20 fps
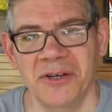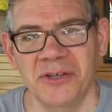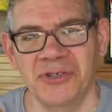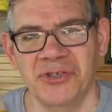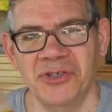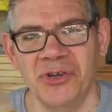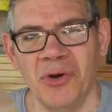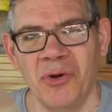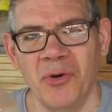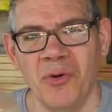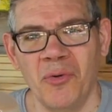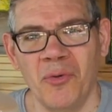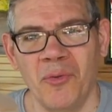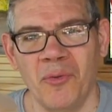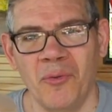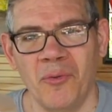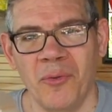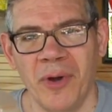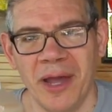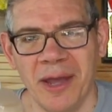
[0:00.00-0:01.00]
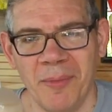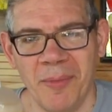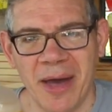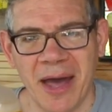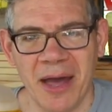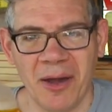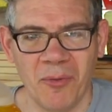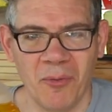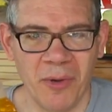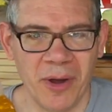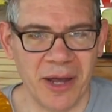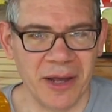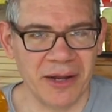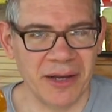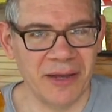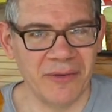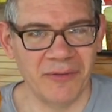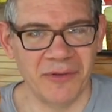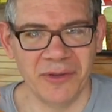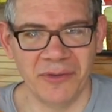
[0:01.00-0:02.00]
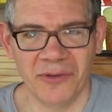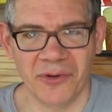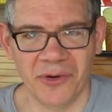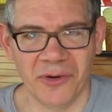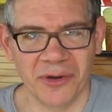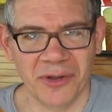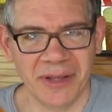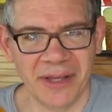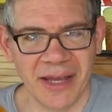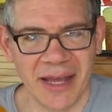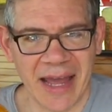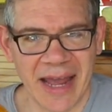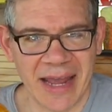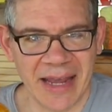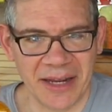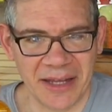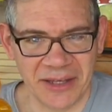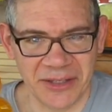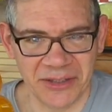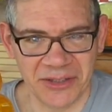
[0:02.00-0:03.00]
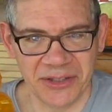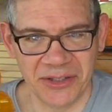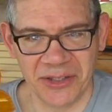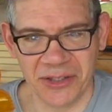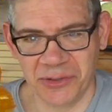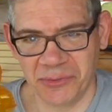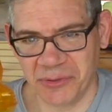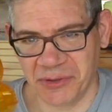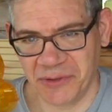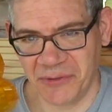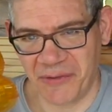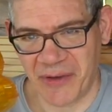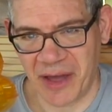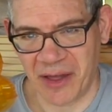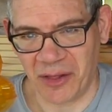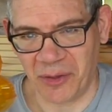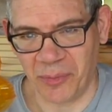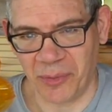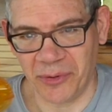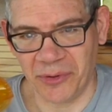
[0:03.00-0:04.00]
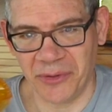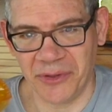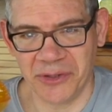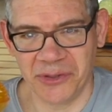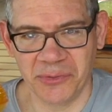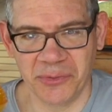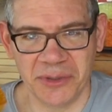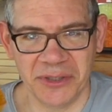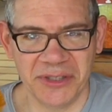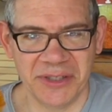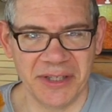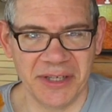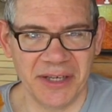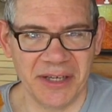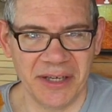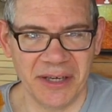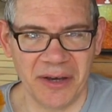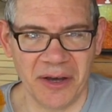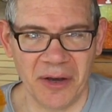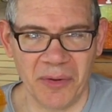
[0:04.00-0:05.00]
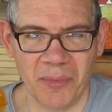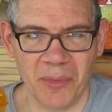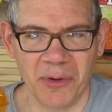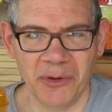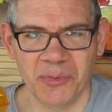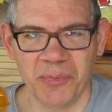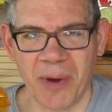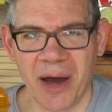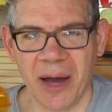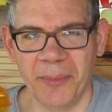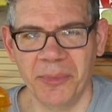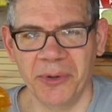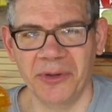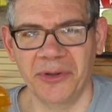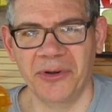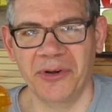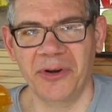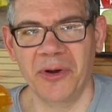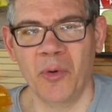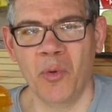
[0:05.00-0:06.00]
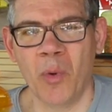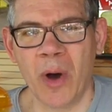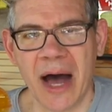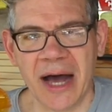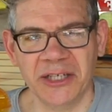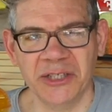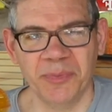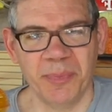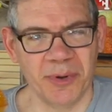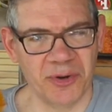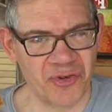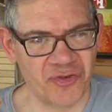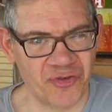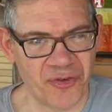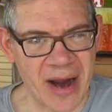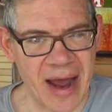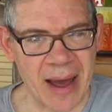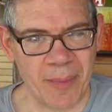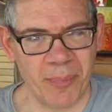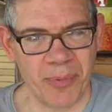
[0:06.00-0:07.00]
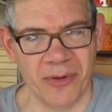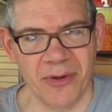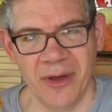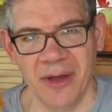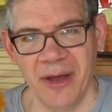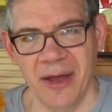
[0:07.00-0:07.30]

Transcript: So way back when, even in the early 80s, this was available. This was the most popular Wasp Trap.